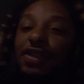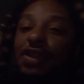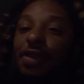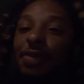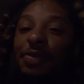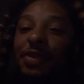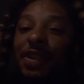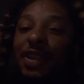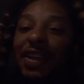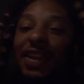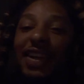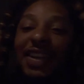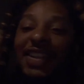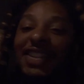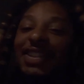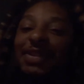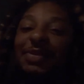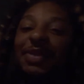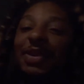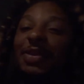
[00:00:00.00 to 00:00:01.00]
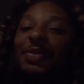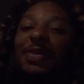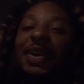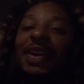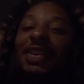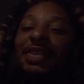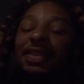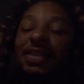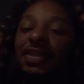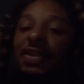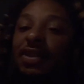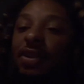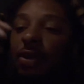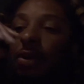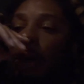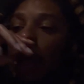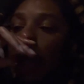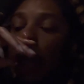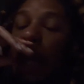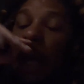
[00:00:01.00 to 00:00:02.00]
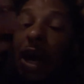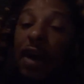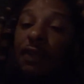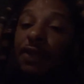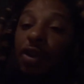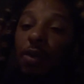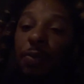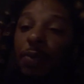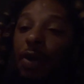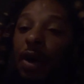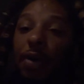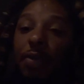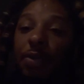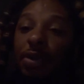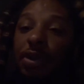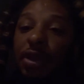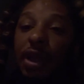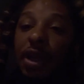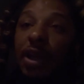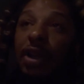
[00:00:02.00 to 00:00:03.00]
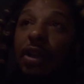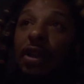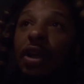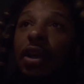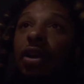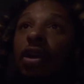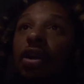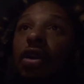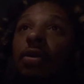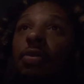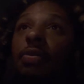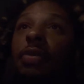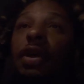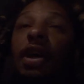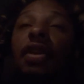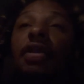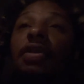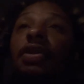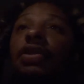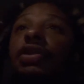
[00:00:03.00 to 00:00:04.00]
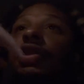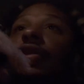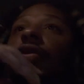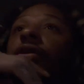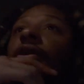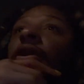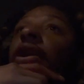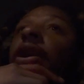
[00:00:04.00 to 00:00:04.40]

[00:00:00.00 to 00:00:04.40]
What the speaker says: You know what I'm saying? It'd just be amazing. So I have no problem with that either. So